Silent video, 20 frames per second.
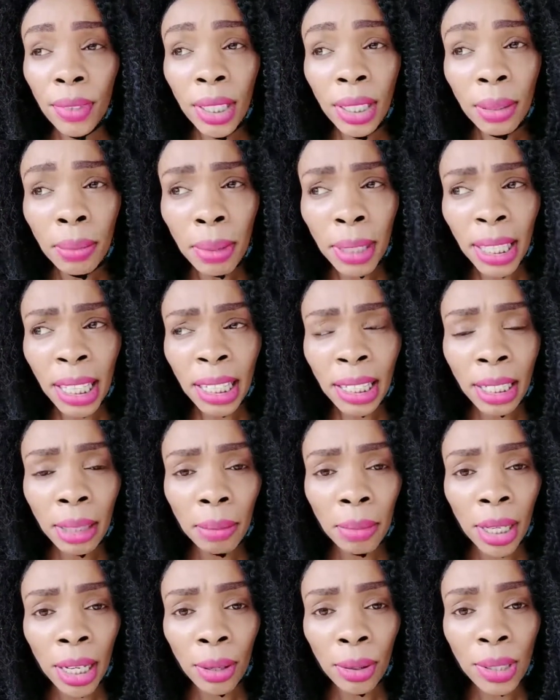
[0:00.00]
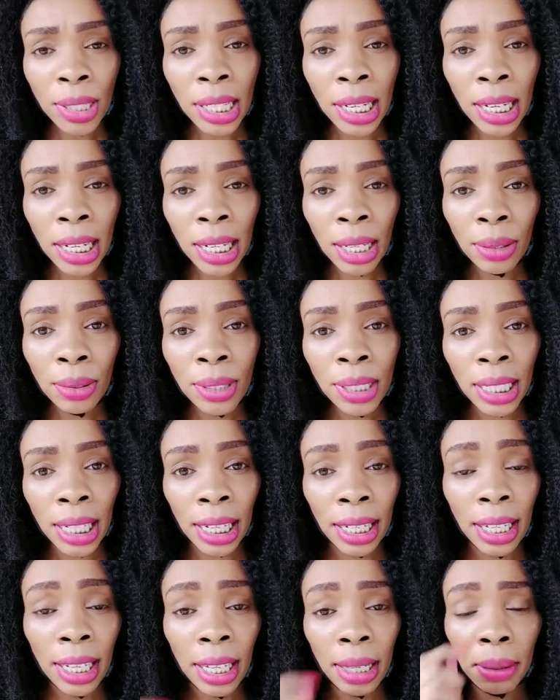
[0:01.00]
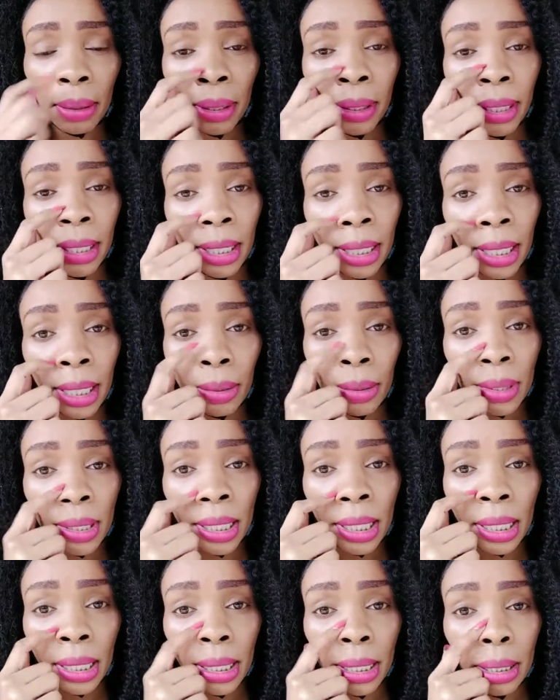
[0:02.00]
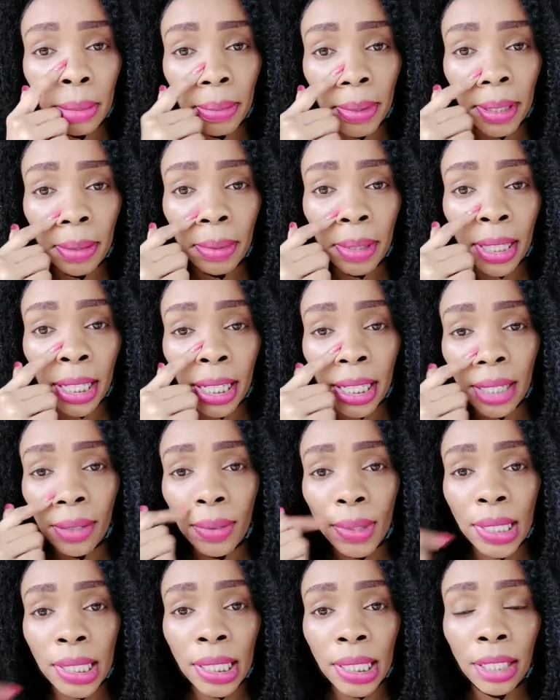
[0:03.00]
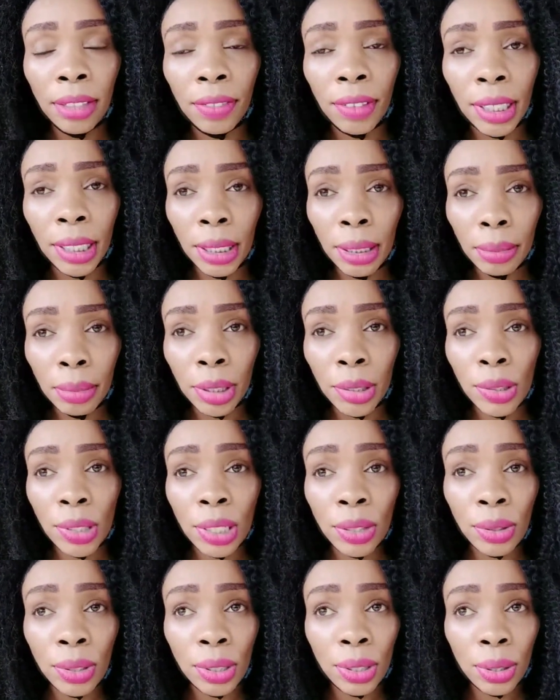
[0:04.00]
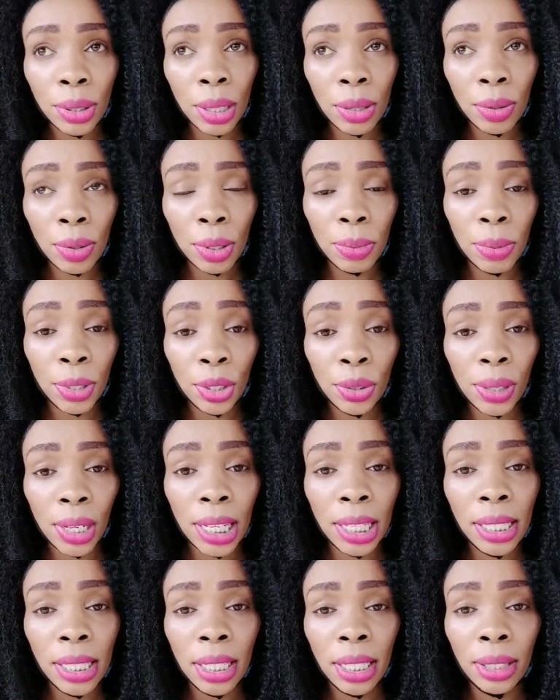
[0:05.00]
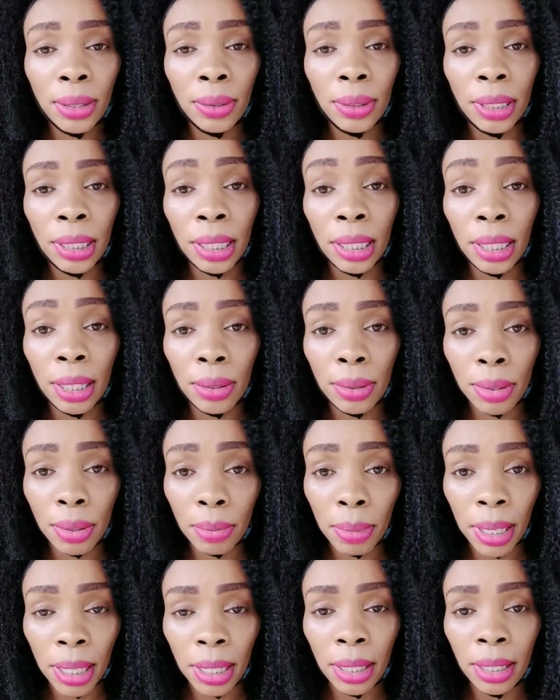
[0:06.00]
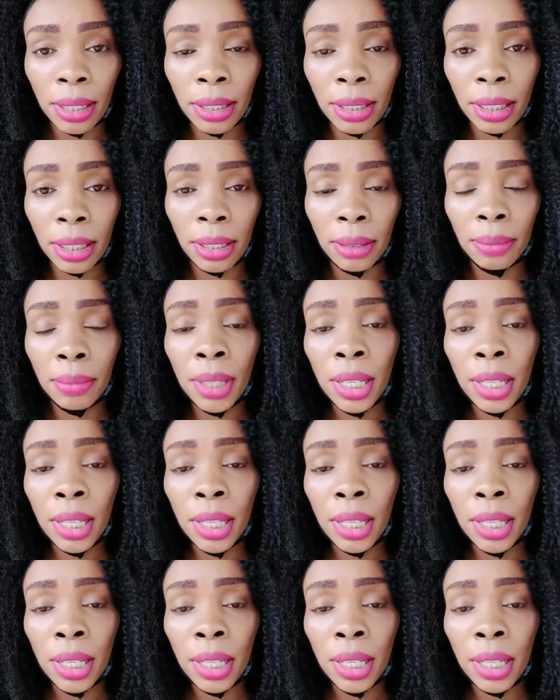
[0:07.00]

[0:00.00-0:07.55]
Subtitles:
By that time I was an accounts clerk. Yeah, that was the department that I was given, because I was specializing on accounts by that time.